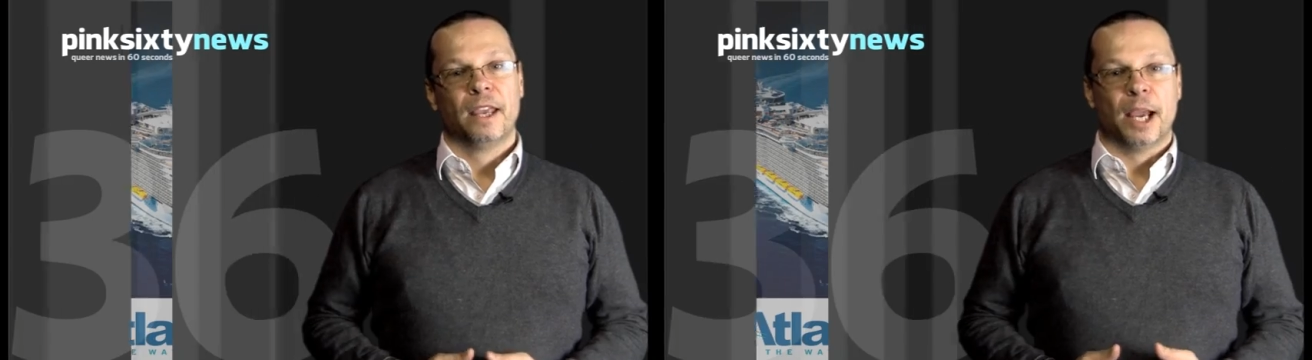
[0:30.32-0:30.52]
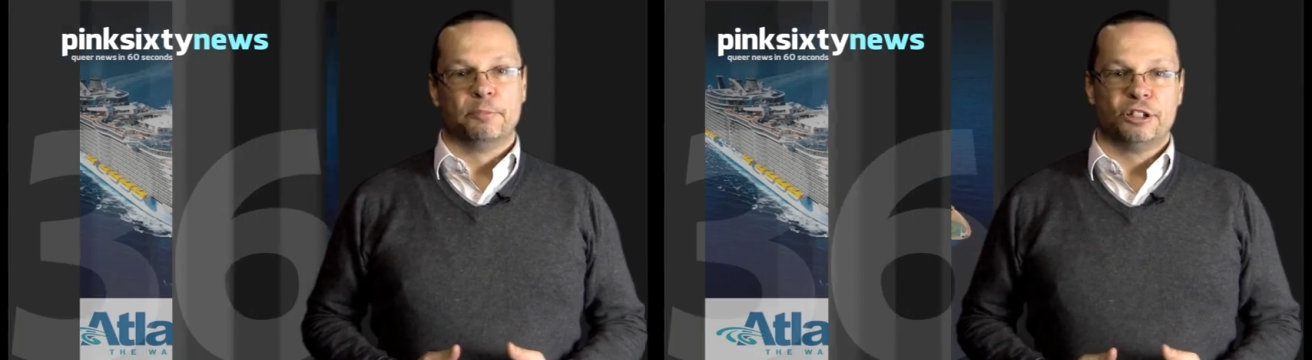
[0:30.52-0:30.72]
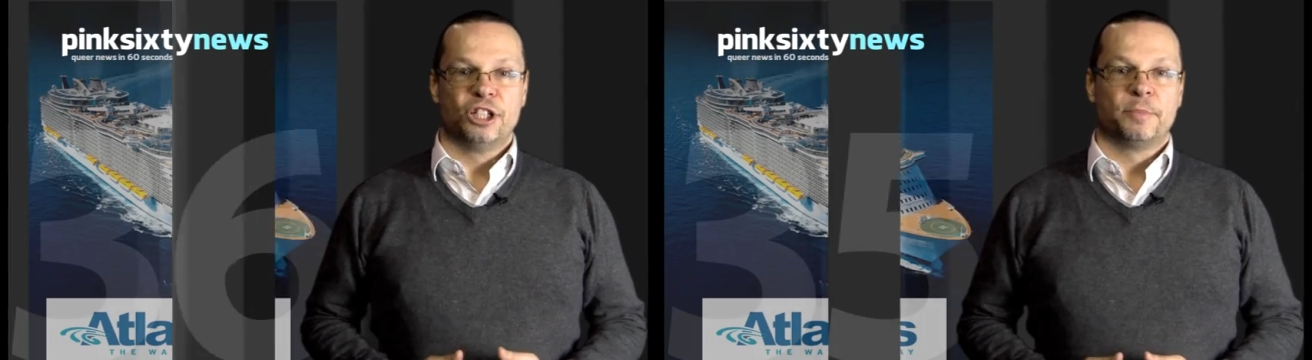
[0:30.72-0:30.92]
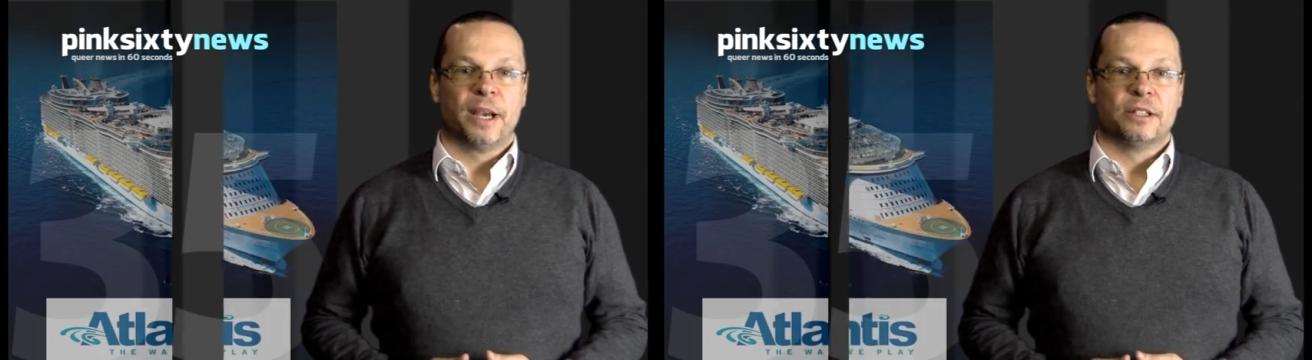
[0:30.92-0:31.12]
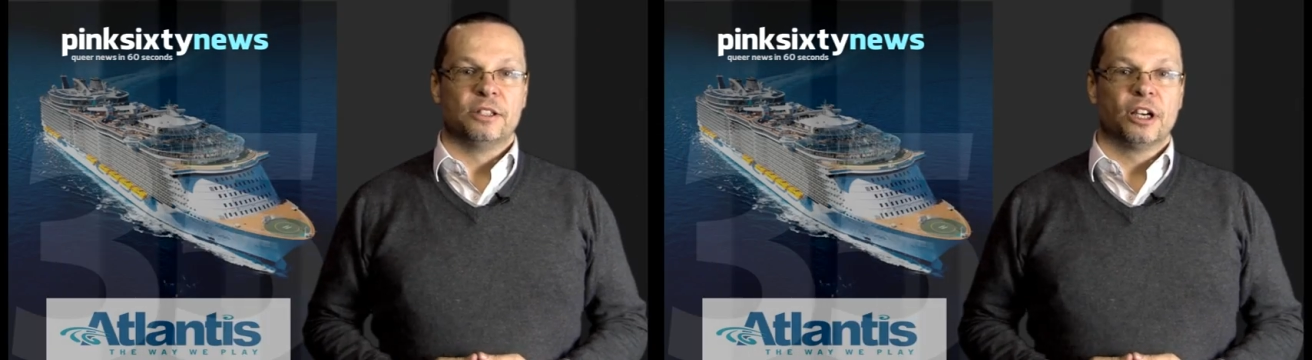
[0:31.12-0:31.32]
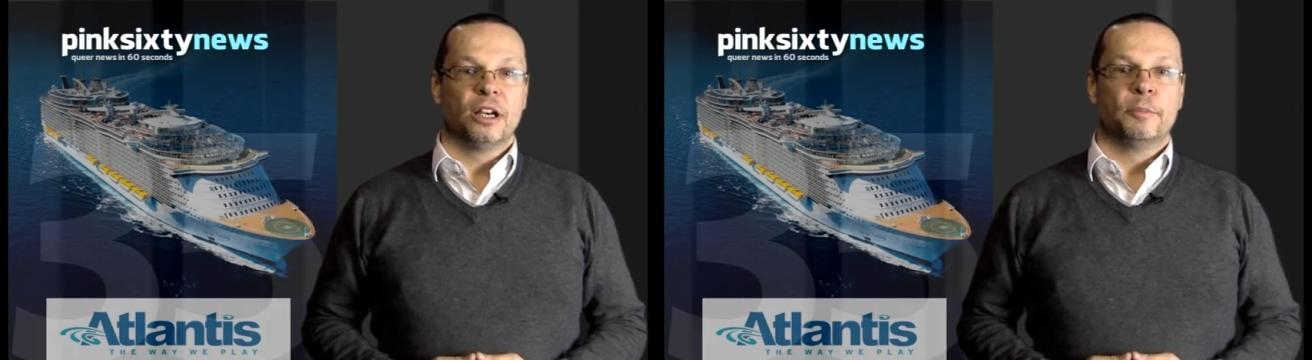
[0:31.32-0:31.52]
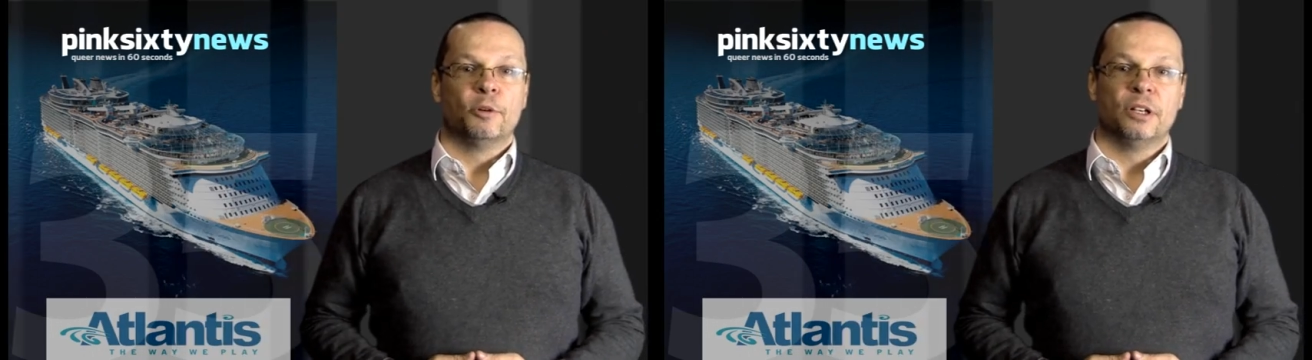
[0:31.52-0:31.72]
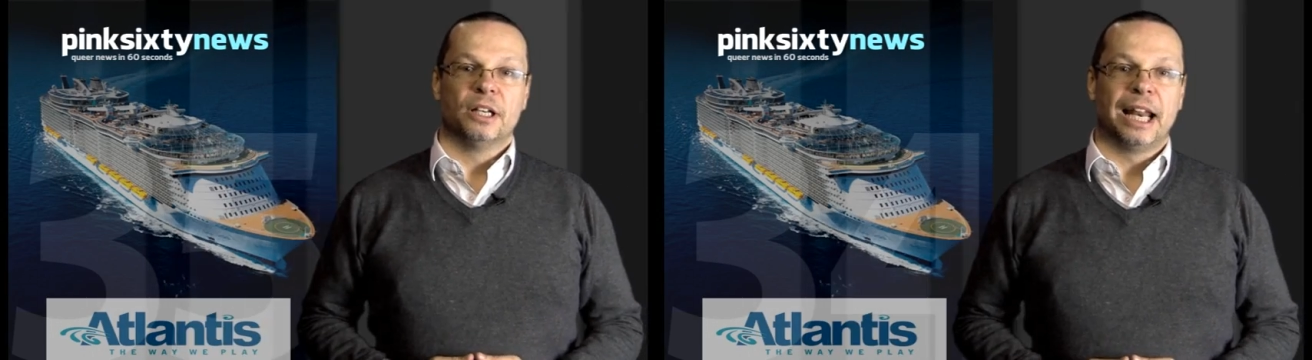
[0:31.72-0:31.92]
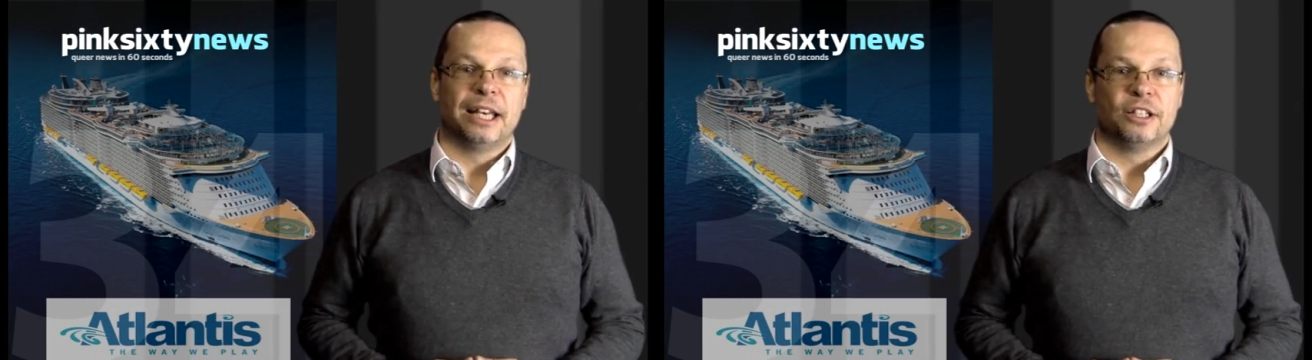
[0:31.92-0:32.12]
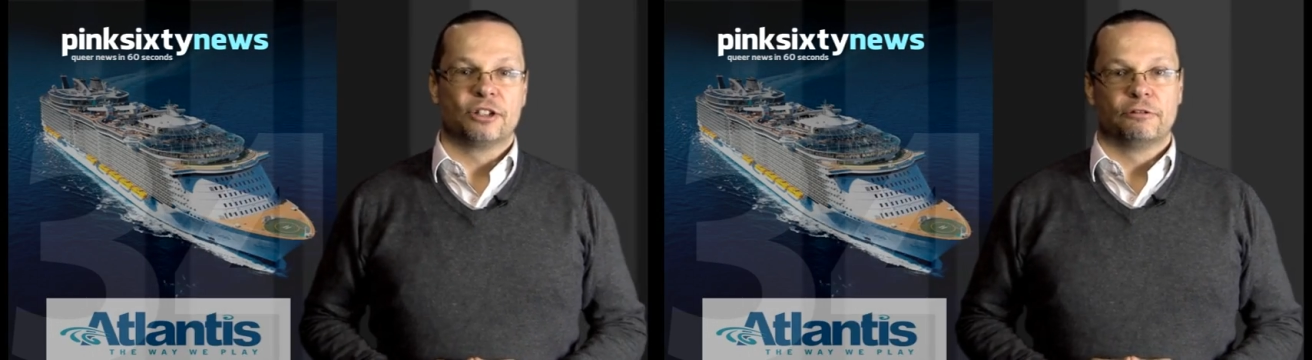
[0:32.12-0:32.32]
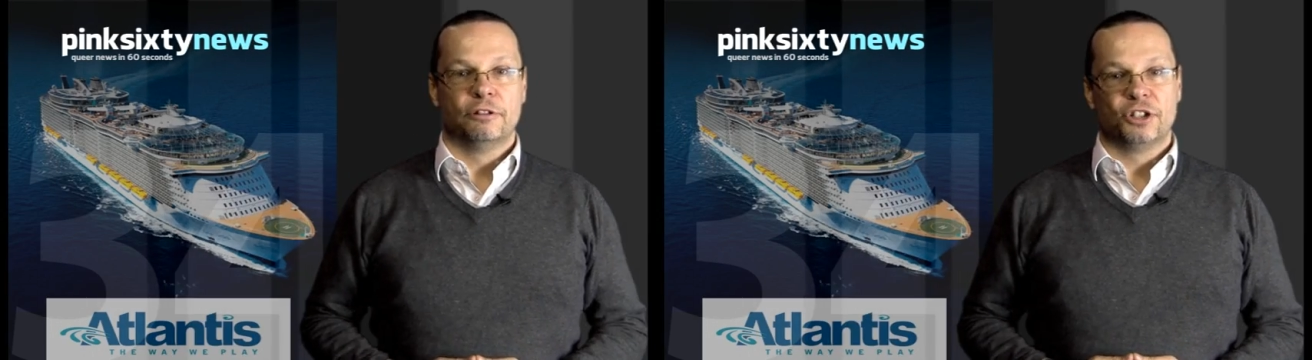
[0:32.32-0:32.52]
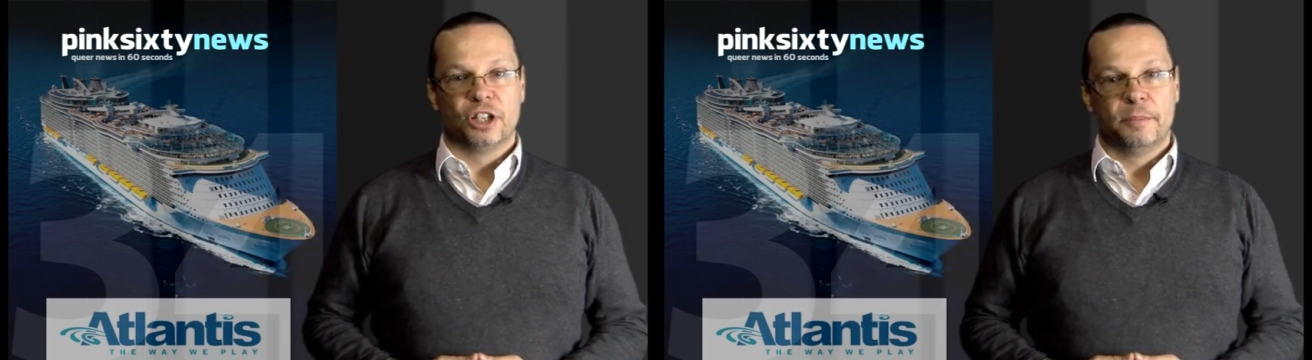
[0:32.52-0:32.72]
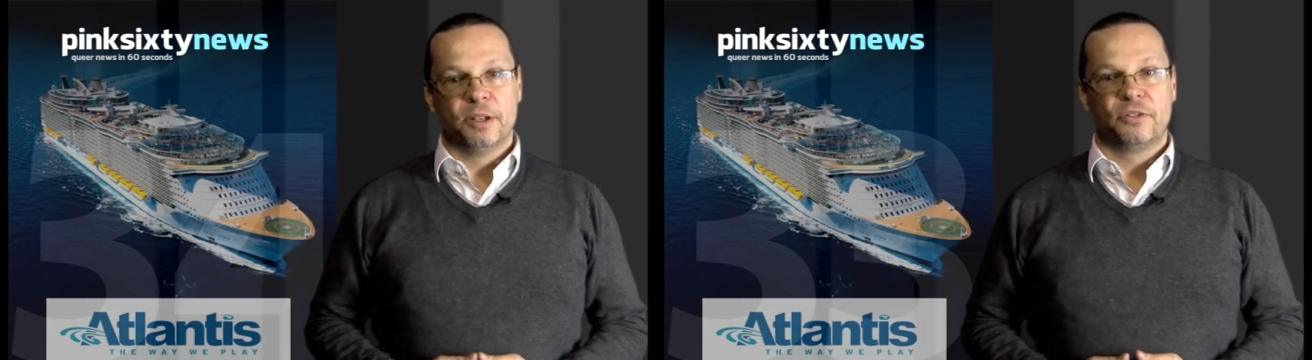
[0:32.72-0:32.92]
A British passenger aboard an Atlantis cruise ship is